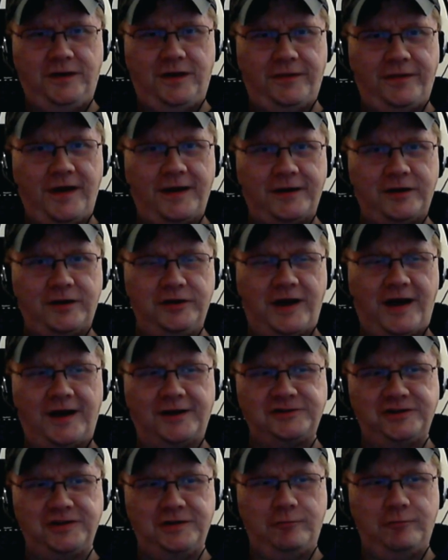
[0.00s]
now that could
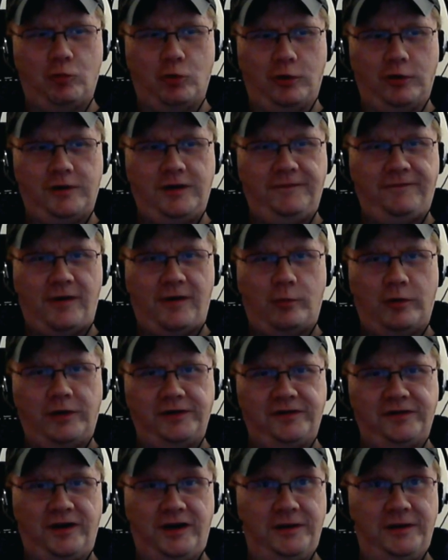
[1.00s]
actually work if I
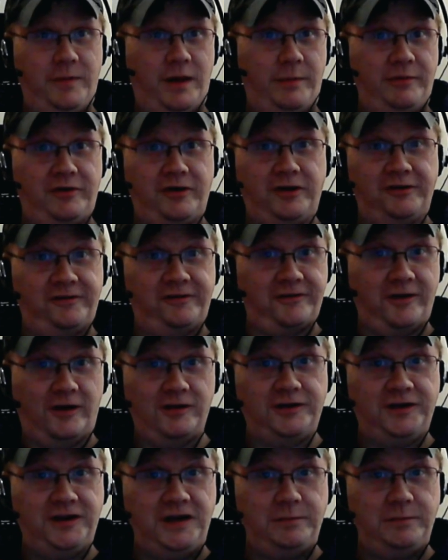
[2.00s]
wanted to, like, maybe
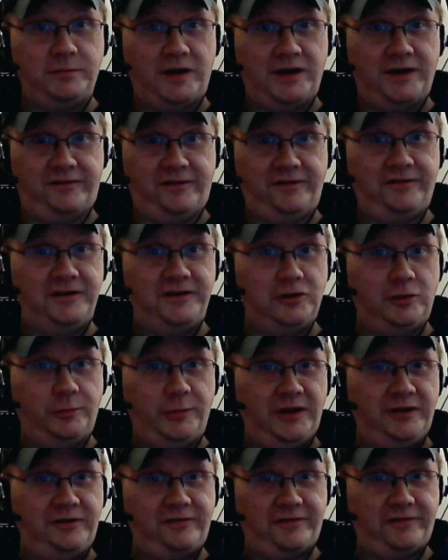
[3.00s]
consolidate my existing
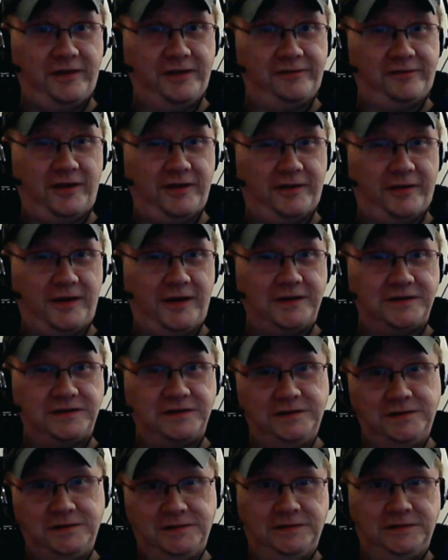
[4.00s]
domains, things like that.
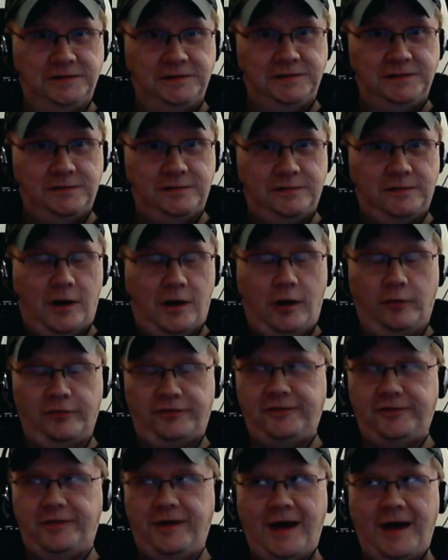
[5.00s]
Oh, yeah. Oh yeah, oh, or
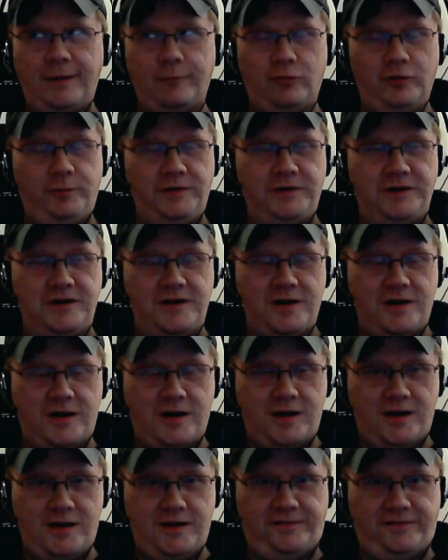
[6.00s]
you got, if you got
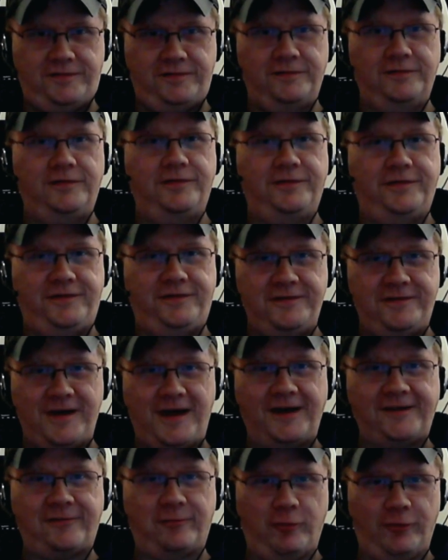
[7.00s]
renewals, nice. that's see, I,
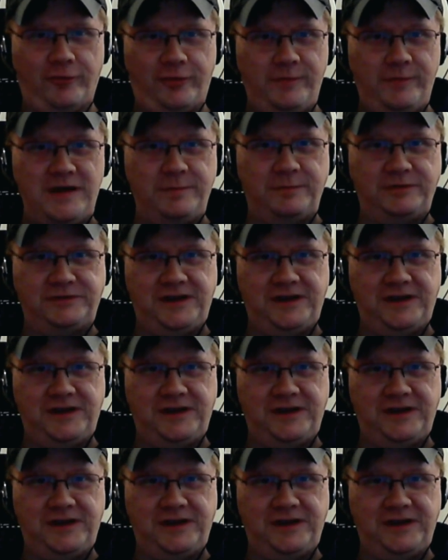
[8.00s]
that's where the mm-hmm. meat and